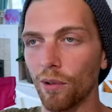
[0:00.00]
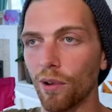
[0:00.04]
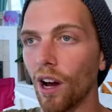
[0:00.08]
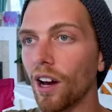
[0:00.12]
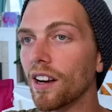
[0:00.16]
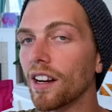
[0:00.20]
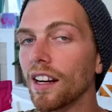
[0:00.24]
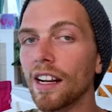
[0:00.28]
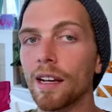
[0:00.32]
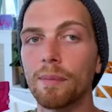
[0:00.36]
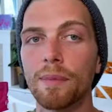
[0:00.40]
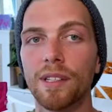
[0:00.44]

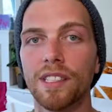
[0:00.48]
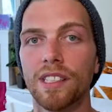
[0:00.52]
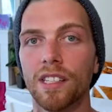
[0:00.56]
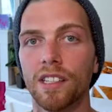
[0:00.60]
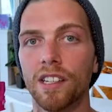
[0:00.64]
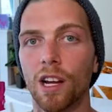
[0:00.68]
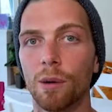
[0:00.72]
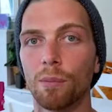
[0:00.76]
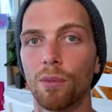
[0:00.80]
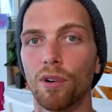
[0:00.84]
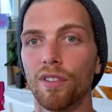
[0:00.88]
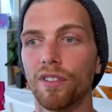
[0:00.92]
unlimited
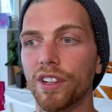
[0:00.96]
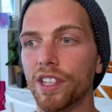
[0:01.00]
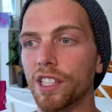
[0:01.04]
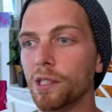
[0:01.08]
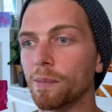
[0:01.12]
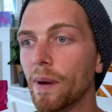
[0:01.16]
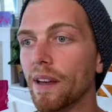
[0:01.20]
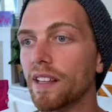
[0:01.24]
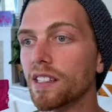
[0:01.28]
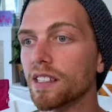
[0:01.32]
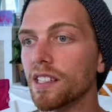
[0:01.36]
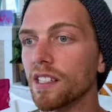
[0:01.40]
number of
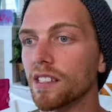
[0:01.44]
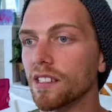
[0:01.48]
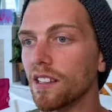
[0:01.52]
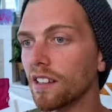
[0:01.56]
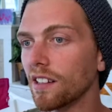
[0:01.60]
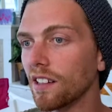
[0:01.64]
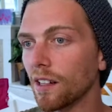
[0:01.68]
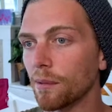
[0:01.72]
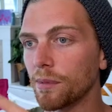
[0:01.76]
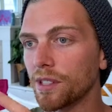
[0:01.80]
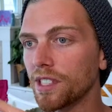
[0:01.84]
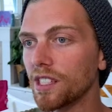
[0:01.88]
expenses,
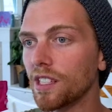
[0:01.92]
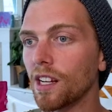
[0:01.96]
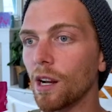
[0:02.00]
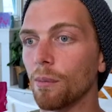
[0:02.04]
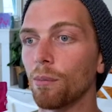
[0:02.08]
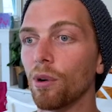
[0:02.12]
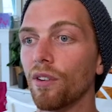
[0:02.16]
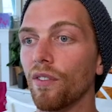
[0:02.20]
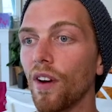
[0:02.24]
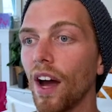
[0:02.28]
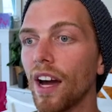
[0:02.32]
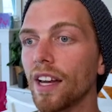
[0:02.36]
unlimited
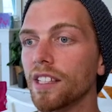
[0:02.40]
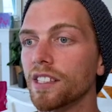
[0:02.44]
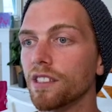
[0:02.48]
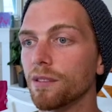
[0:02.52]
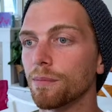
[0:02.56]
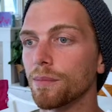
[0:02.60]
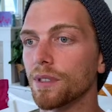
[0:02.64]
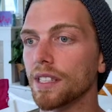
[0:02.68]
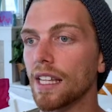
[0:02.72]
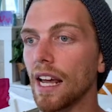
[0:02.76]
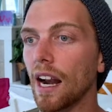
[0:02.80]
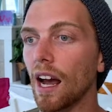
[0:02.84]
number of
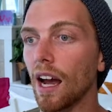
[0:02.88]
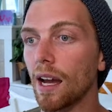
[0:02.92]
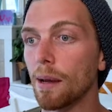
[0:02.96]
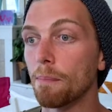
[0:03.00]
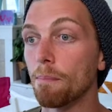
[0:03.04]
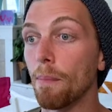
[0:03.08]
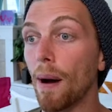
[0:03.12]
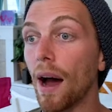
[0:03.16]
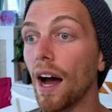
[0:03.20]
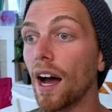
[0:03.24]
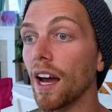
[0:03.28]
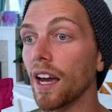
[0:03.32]
items that I
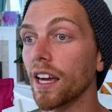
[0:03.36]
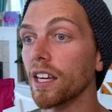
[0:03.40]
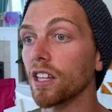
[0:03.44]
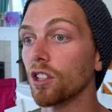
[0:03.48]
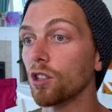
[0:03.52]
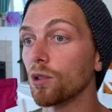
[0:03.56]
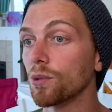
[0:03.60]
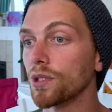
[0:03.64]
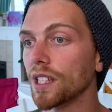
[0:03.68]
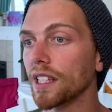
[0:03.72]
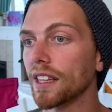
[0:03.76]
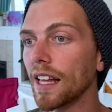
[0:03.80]
buy
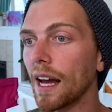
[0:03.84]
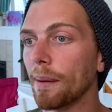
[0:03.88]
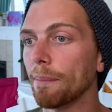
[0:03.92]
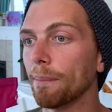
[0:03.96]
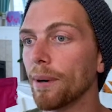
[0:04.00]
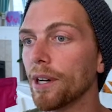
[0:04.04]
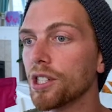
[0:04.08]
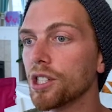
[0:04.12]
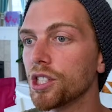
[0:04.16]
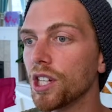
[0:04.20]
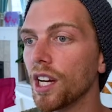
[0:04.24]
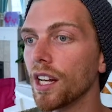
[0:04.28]
using that
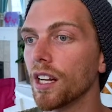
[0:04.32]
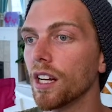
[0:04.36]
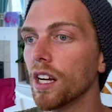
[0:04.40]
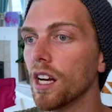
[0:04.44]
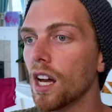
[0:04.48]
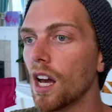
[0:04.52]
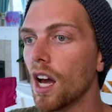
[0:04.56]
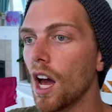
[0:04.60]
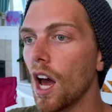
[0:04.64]
budget.